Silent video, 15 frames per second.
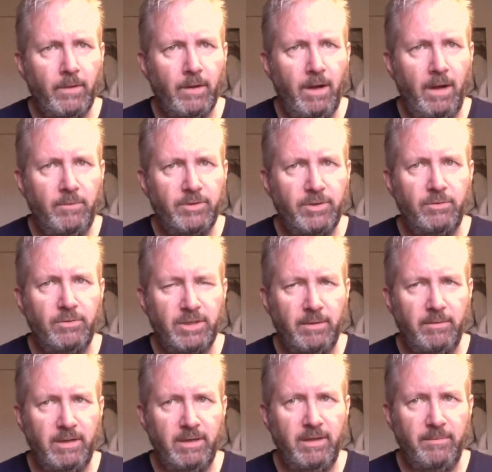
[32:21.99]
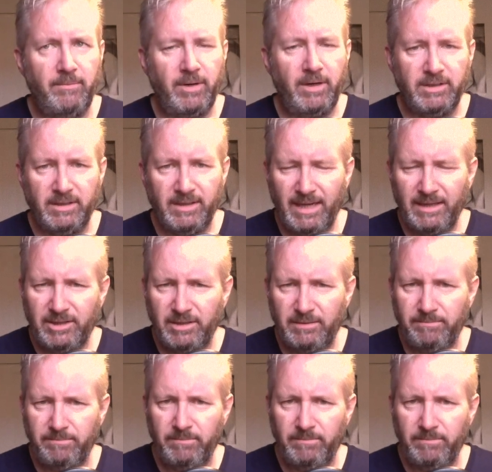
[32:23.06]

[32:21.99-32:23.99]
I was also under the impression that's a.